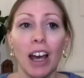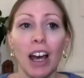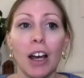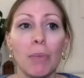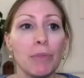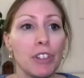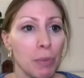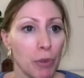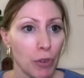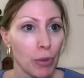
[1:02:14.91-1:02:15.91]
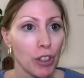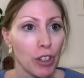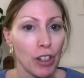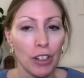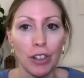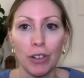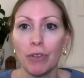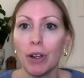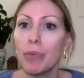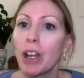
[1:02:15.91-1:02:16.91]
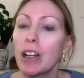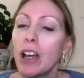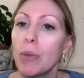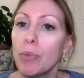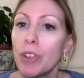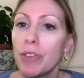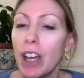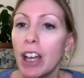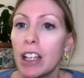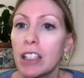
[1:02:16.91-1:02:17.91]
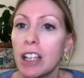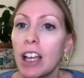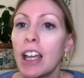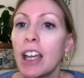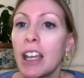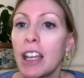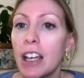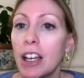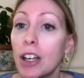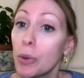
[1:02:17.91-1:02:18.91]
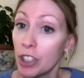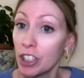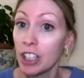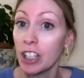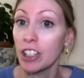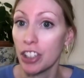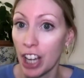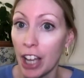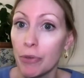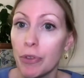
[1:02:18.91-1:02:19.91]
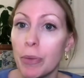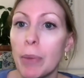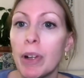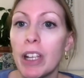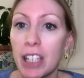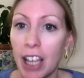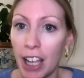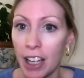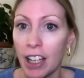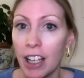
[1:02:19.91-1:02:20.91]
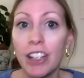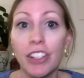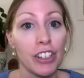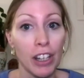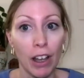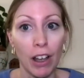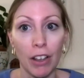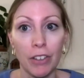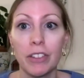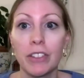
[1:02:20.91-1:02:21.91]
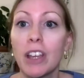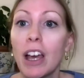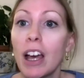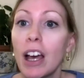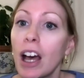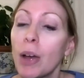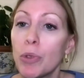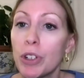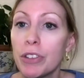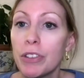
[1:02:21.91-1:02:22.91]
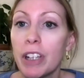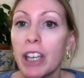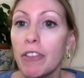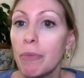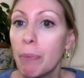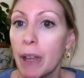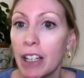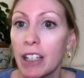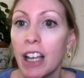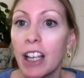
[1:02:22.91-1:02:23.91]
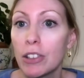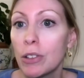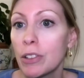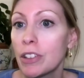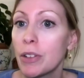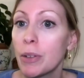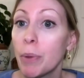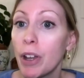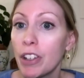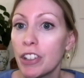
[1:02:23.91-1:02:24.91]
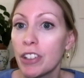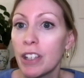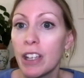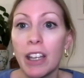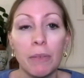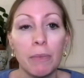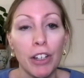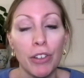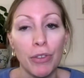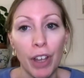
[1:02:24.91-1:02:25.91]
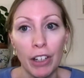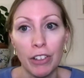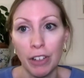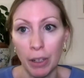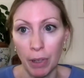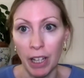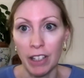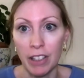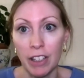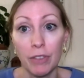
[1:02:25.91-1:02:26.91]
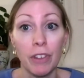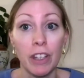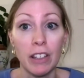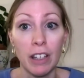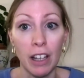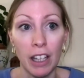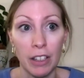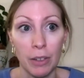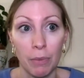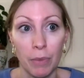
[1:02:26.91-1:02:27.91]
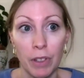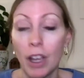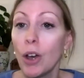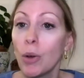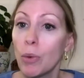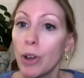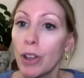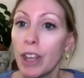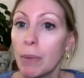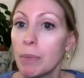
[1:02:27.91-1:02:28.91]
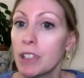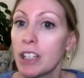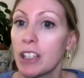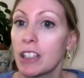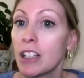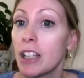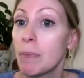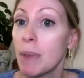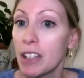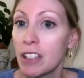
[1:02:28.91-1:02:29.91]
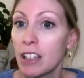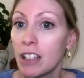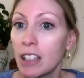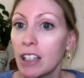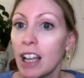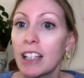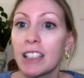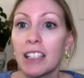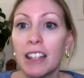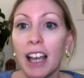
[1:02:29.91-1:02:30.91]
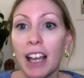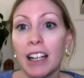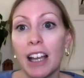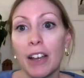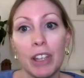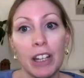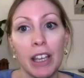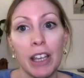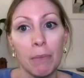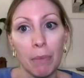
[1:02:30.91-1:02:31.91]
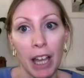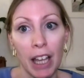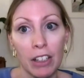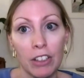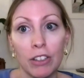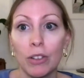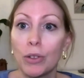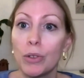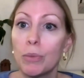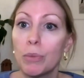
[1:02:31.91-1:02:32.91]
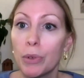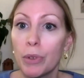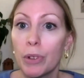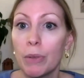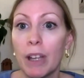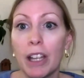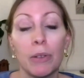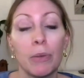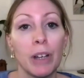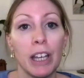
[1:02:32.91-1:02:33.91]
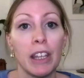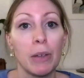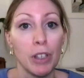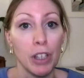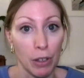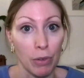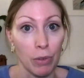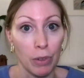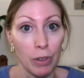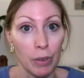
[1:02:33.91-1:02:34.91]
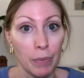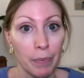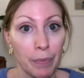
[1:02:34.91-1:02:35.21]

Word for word: Um, just before we turn to you, Rembrandt, um, we've had a, a question in the chat from Emily Taylor, and she asks, I'm wondering if Ben has looked at the purchasing and manufacturing places for these items. Were they particularly masculine and did that have any impact on who bought them and the way they were used?